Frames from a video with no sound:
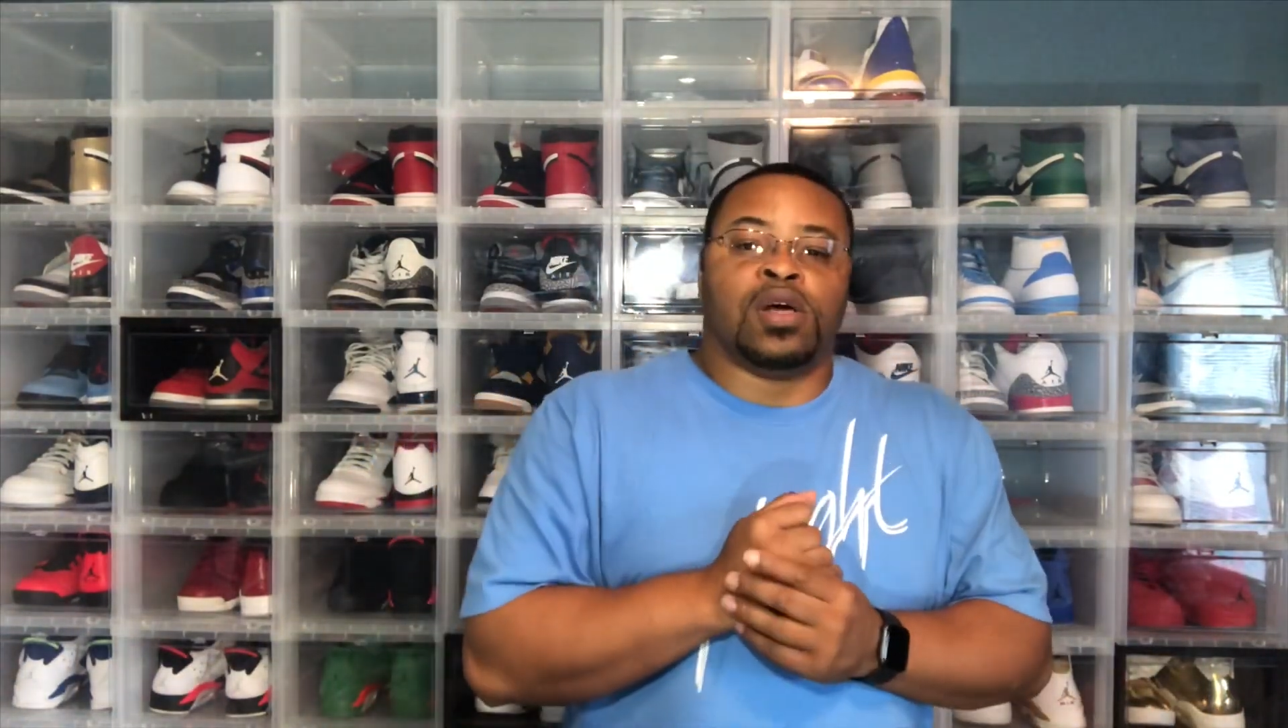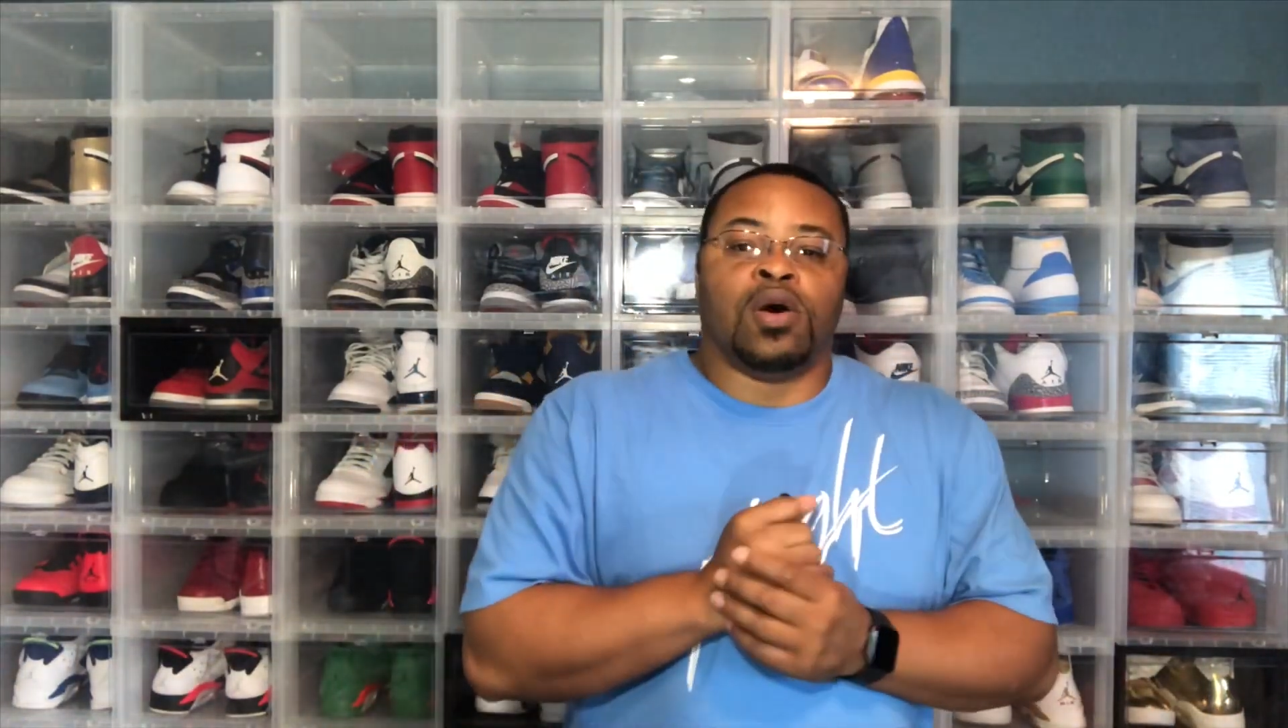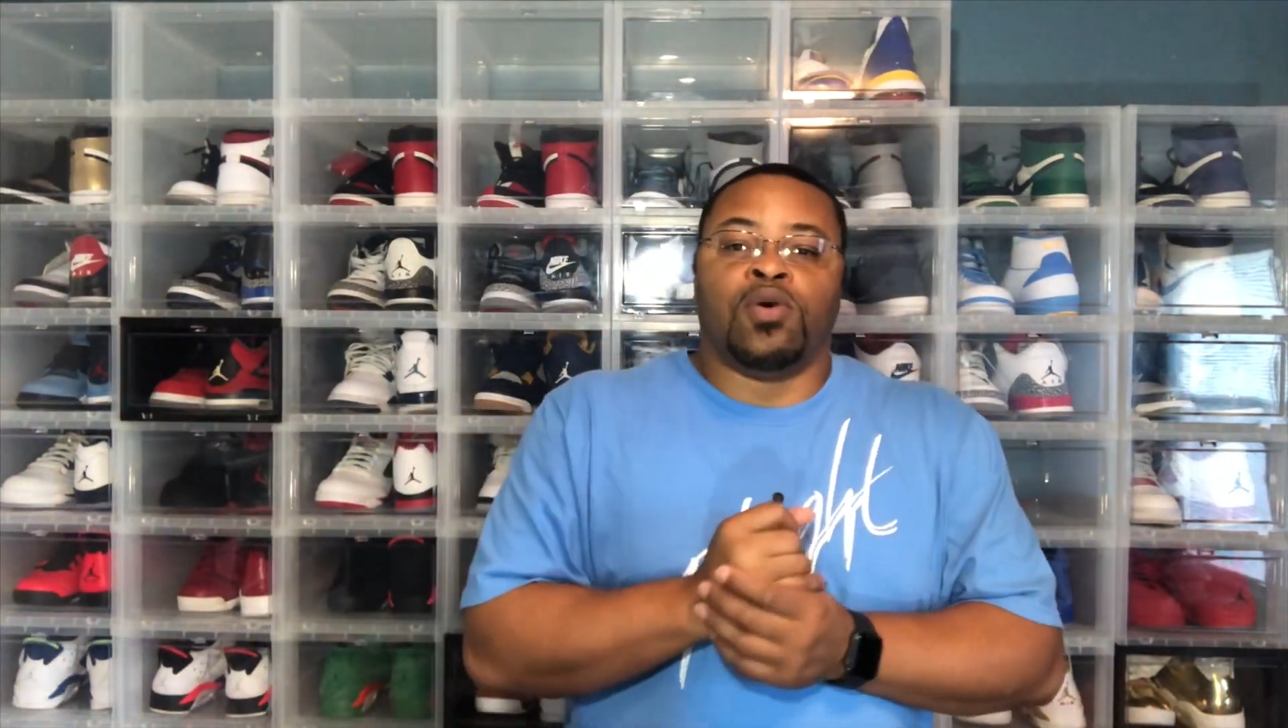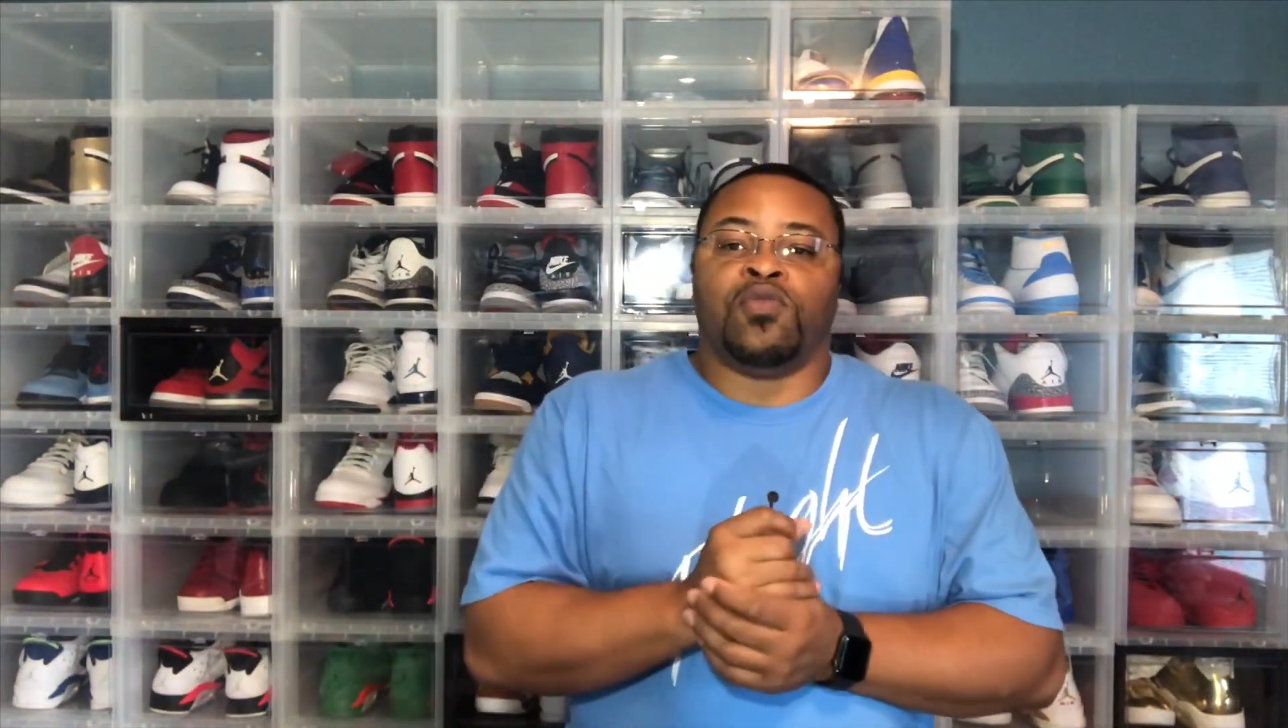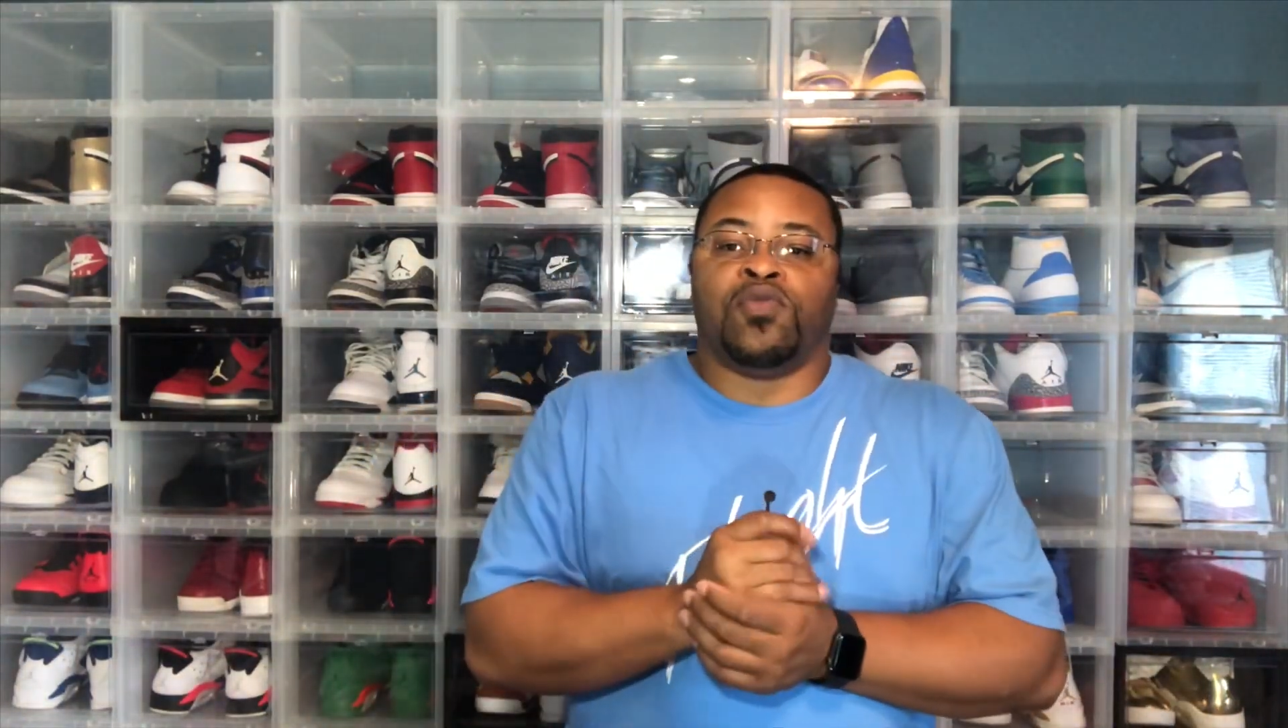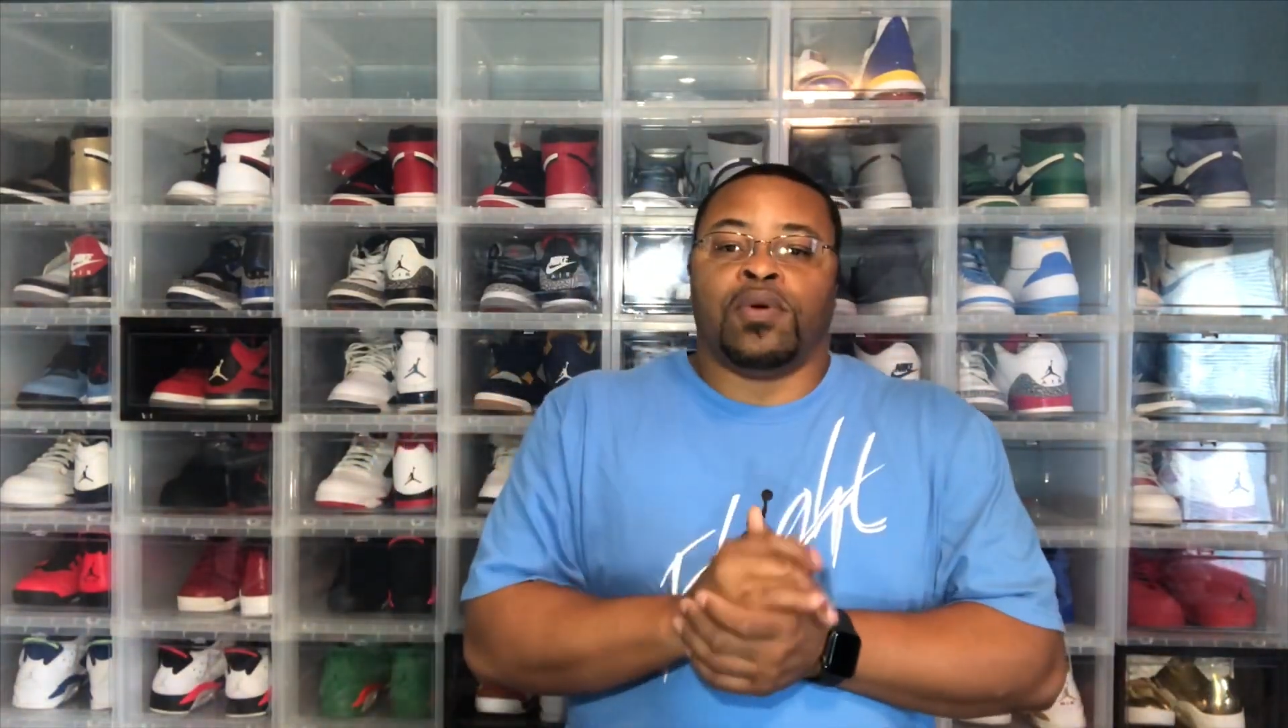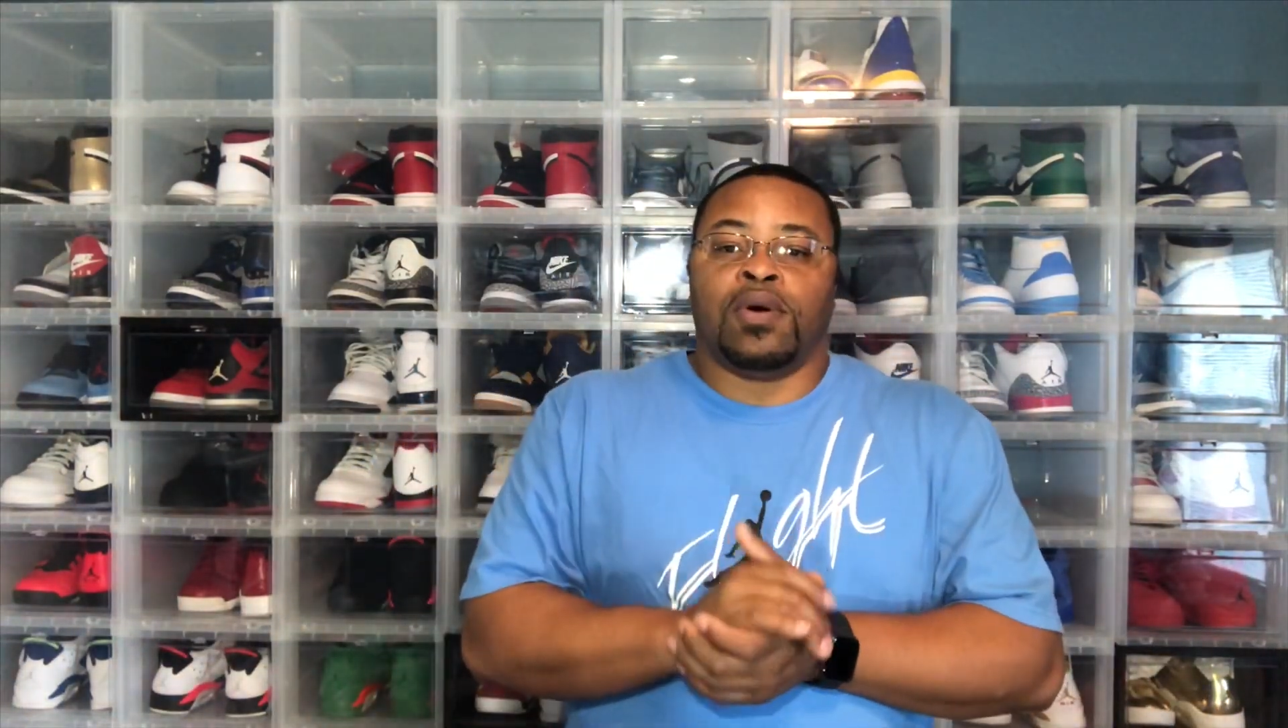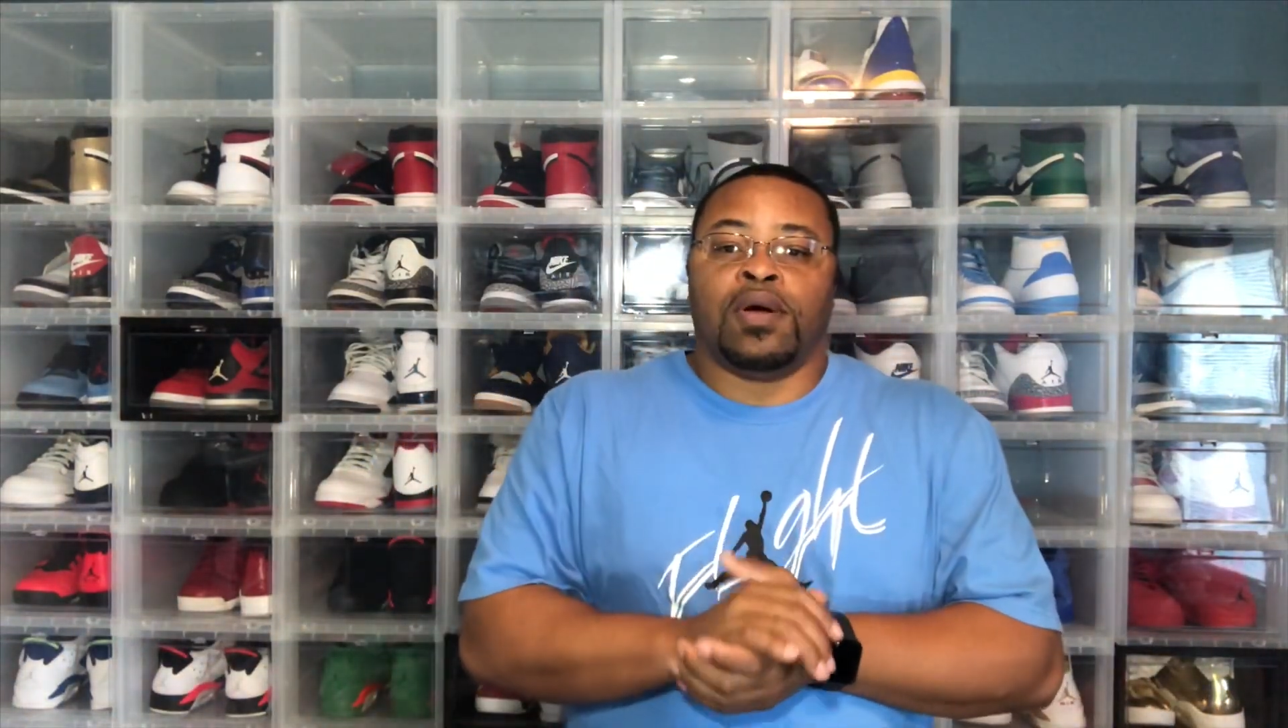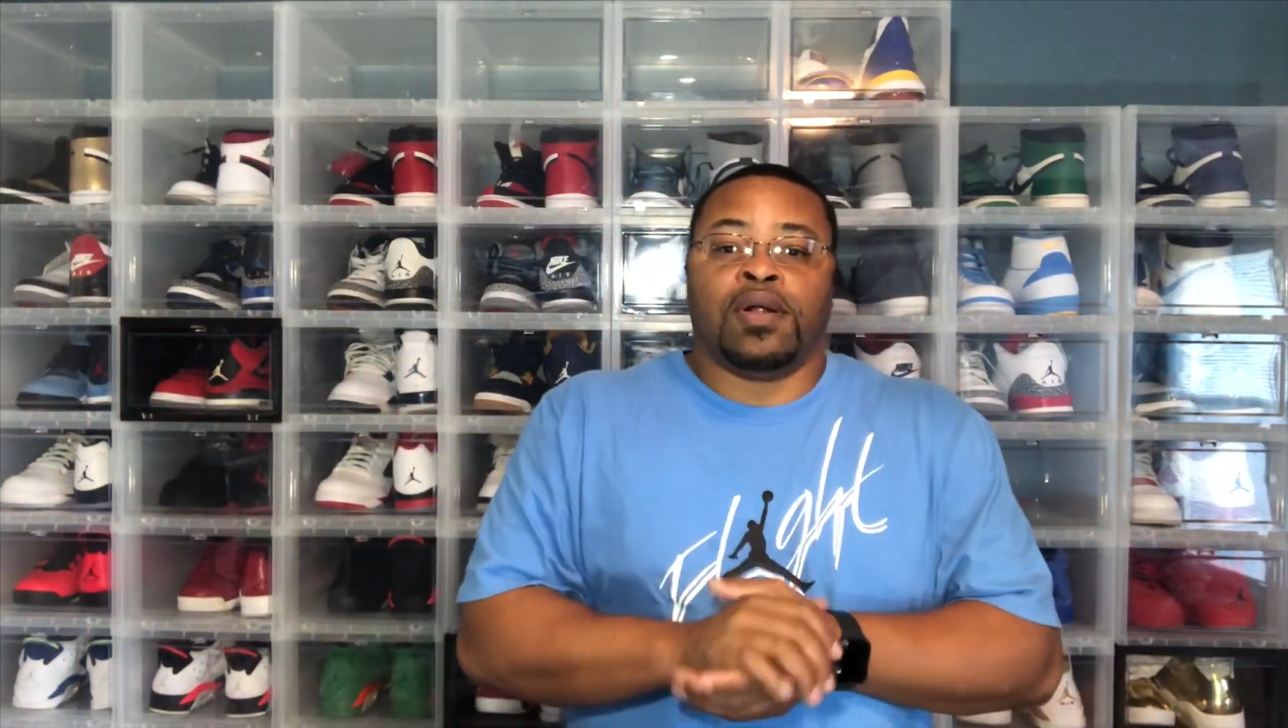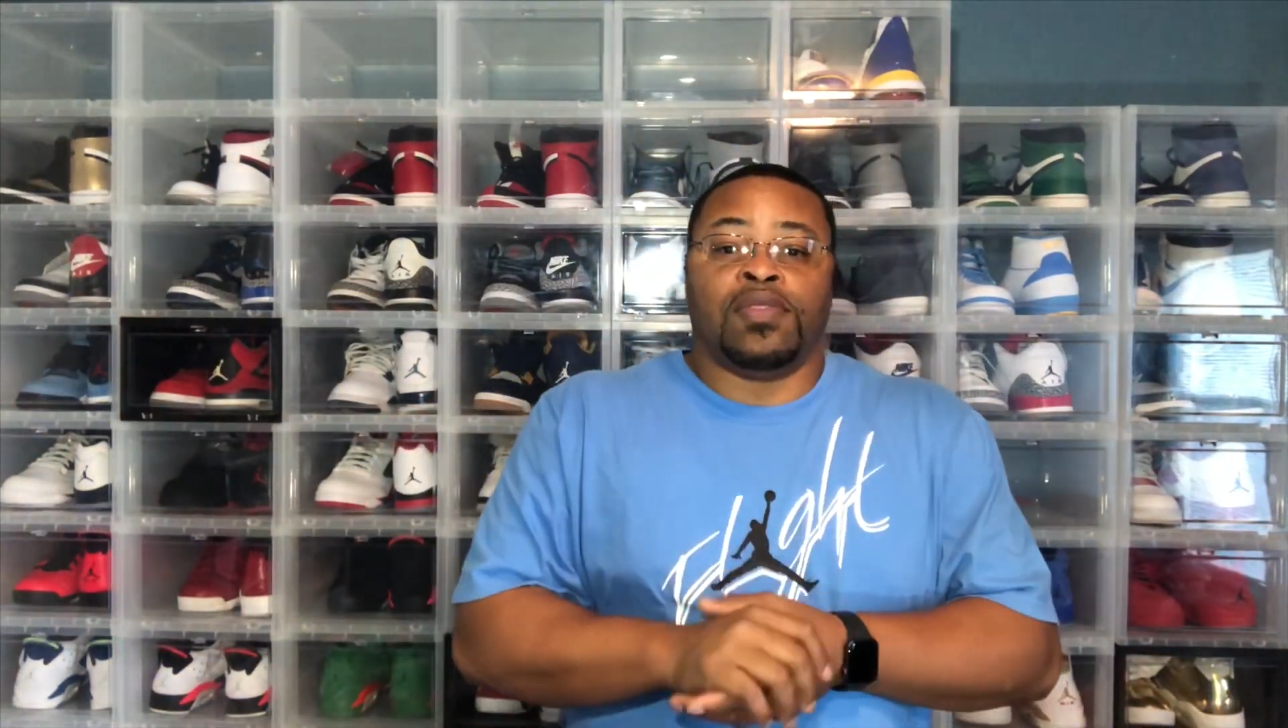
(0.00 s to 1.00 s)
goal
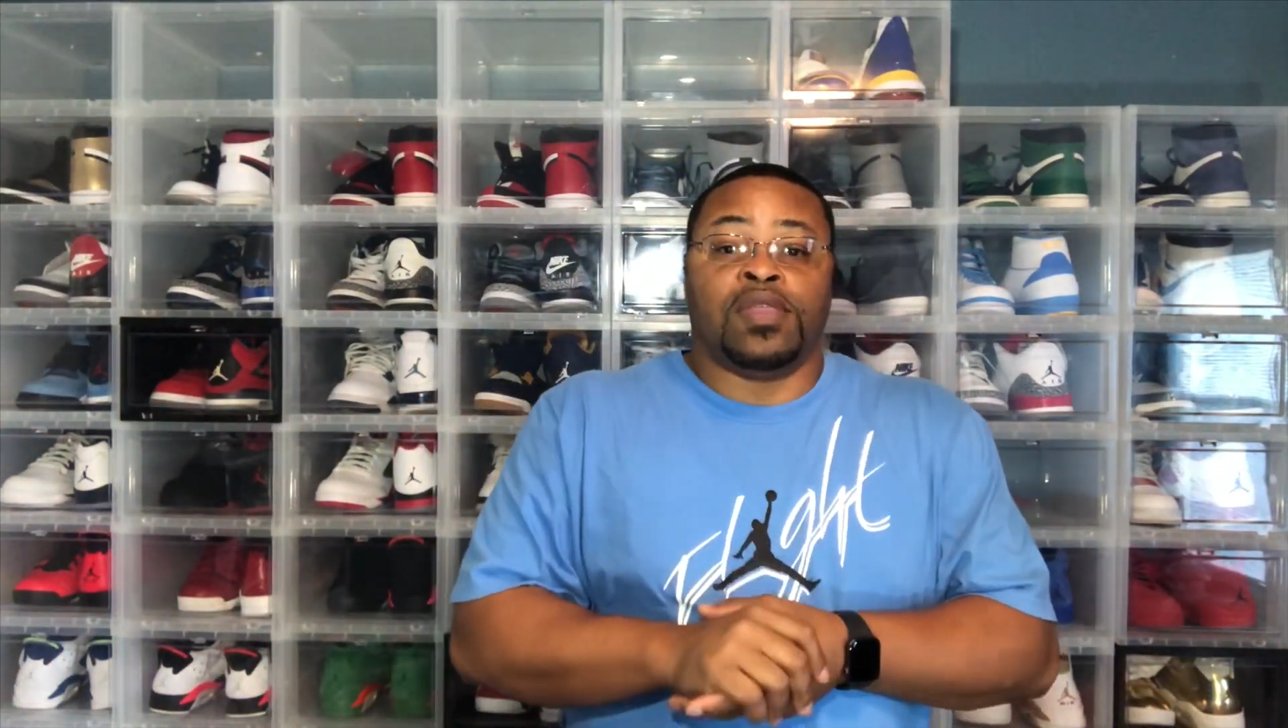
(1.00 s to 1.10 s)
for